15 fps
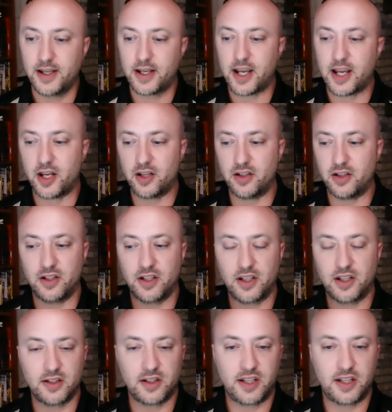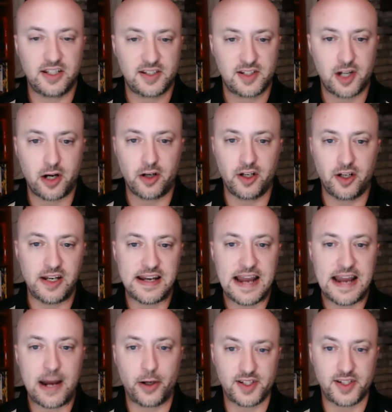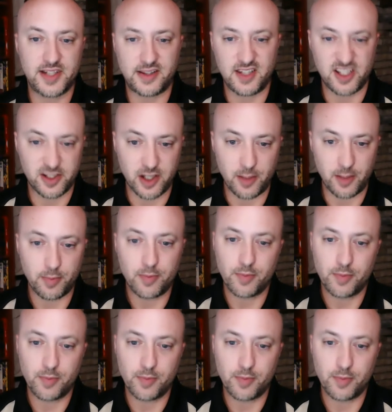kind of get started and how to set this up,